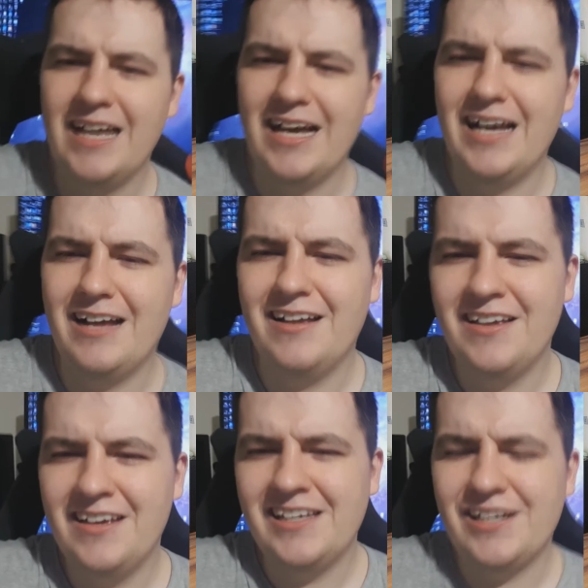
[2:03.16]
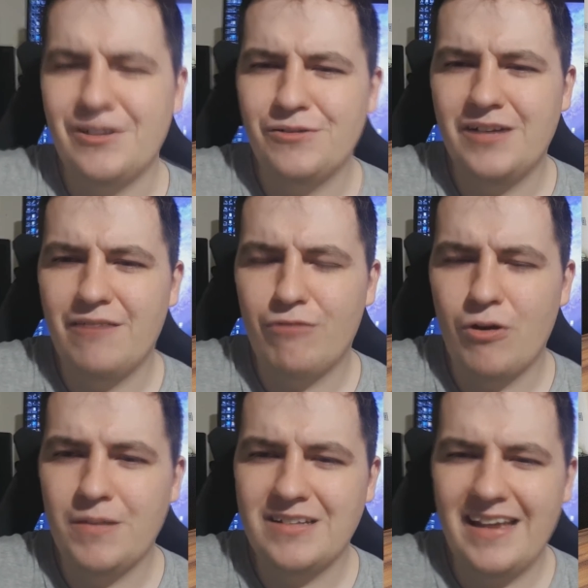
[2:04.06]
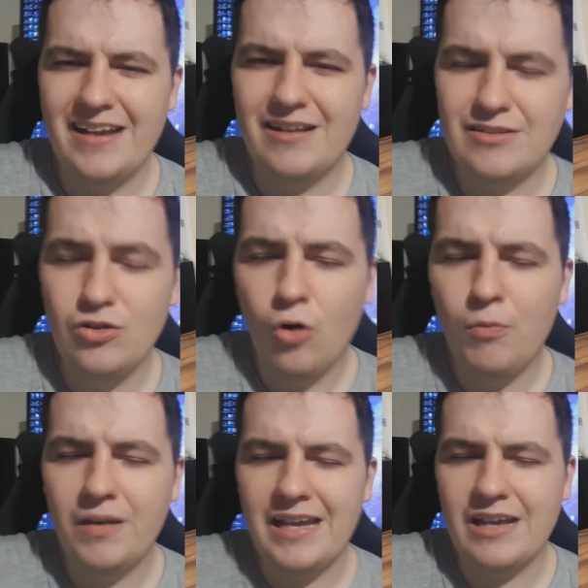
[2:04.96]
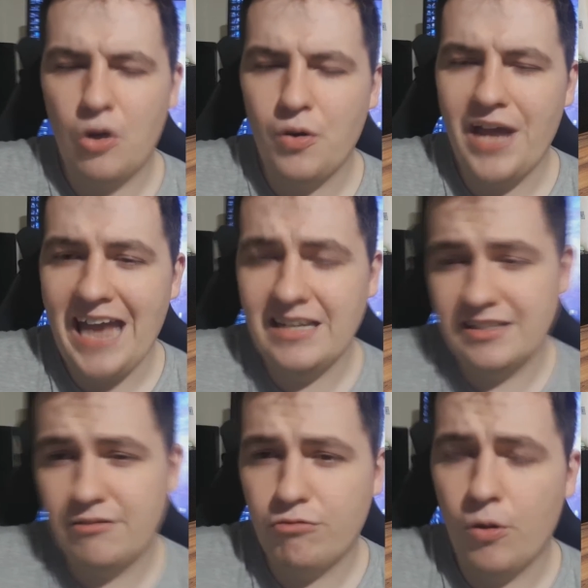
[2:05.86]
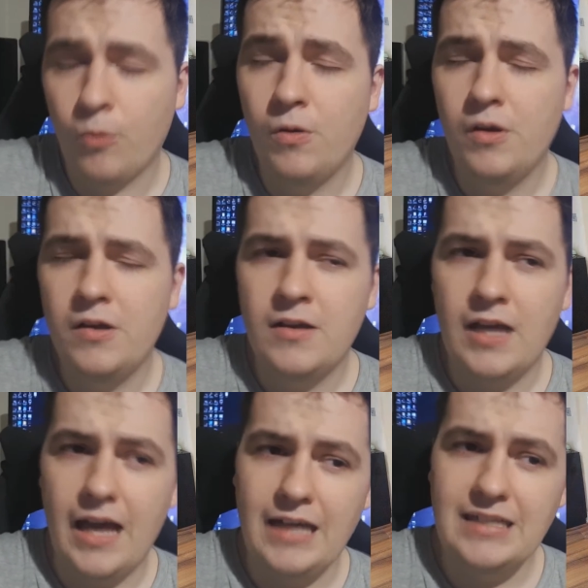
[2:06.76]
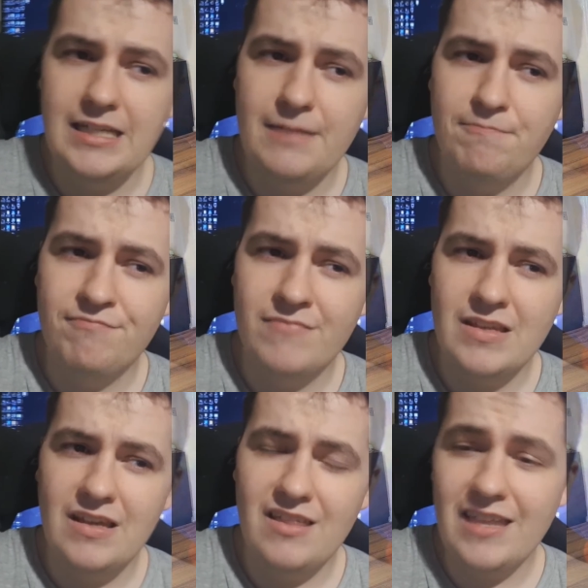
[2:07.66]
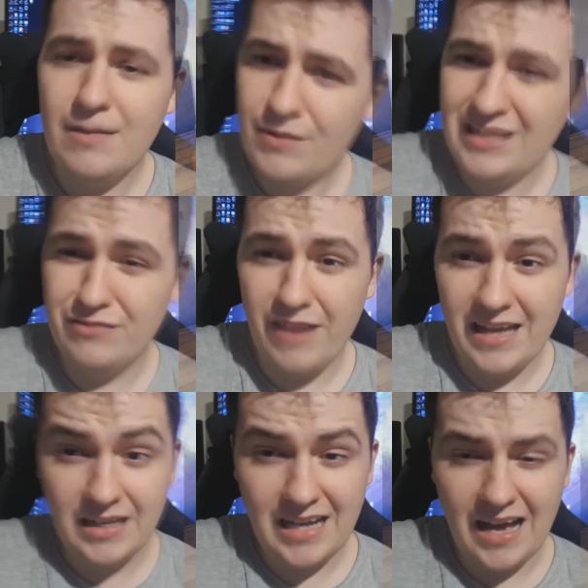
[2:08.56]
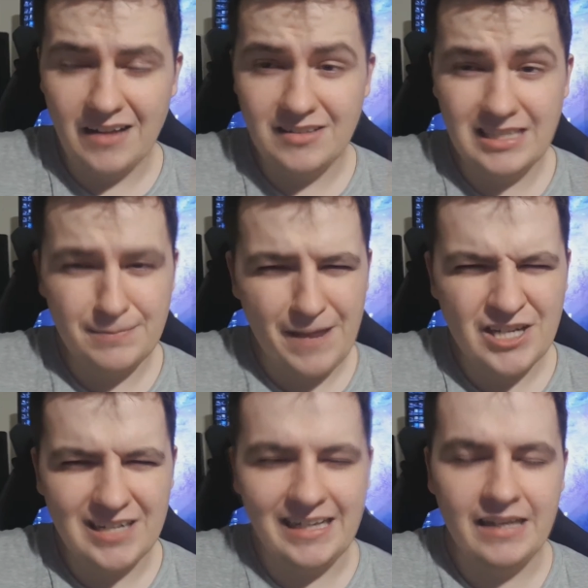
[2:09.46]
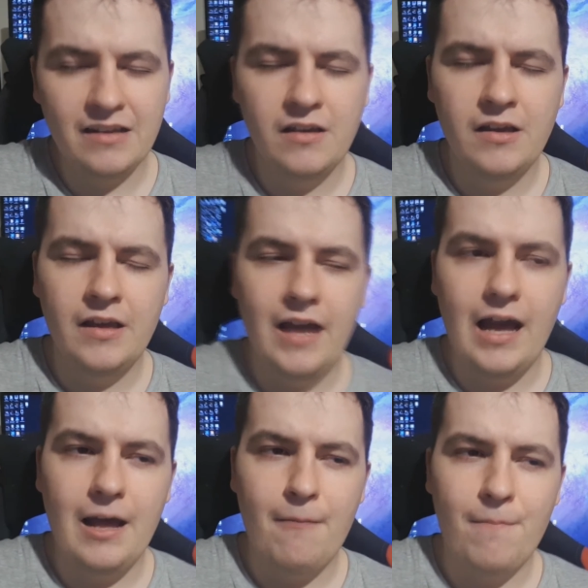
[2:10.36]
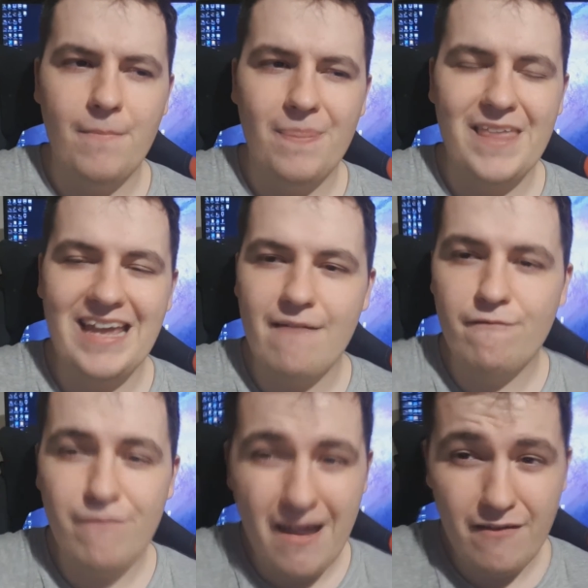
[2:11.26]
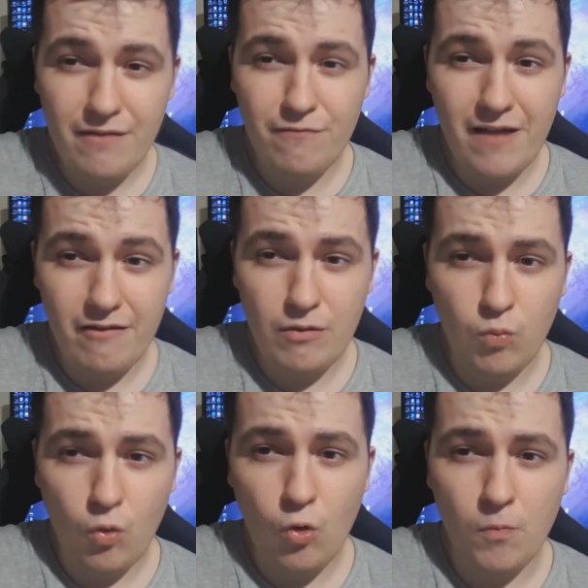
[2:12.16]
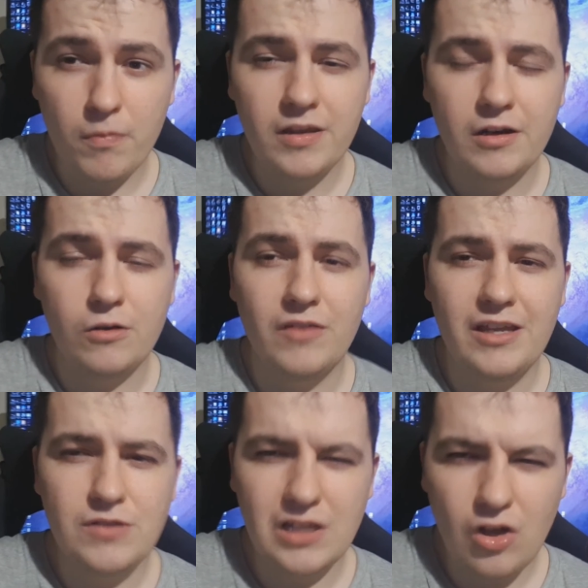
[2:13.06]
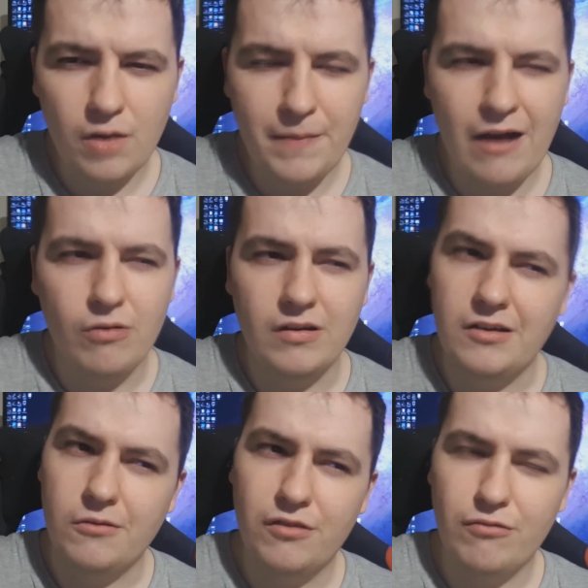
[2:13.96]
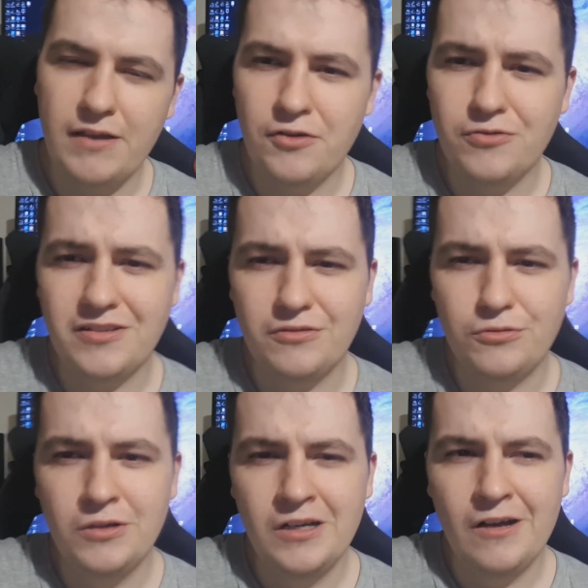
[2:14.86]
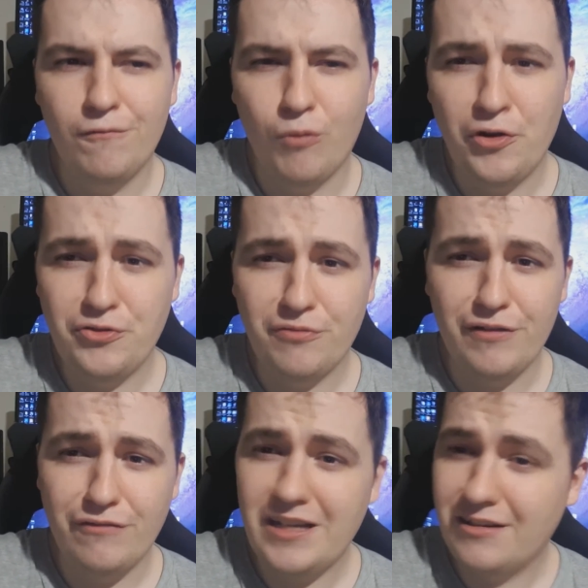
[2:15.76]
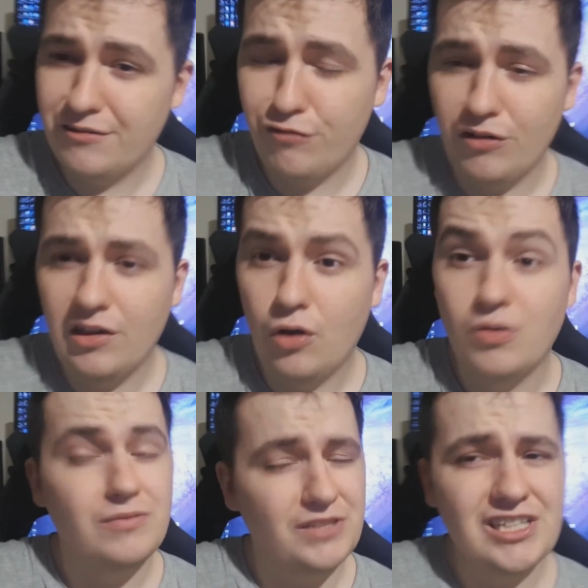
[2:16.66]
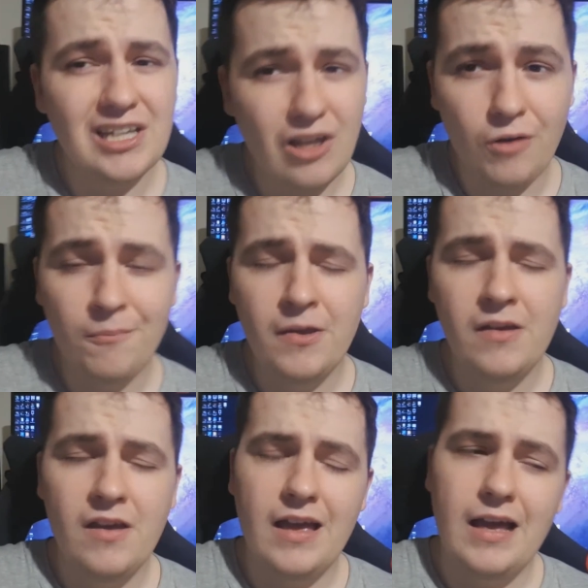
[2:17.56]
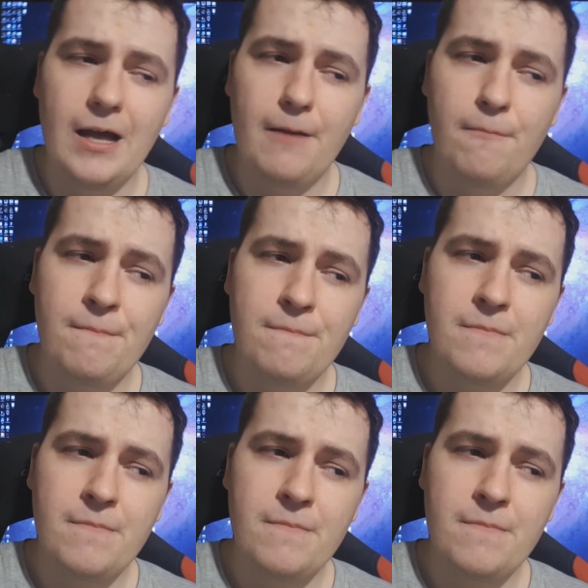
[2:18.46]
in a row, but they normally go 8 in a row. And the thing about these Vega cards especially, they get very, very warm, they use a lot of power, 300 to 450 under full load, which is a lot. And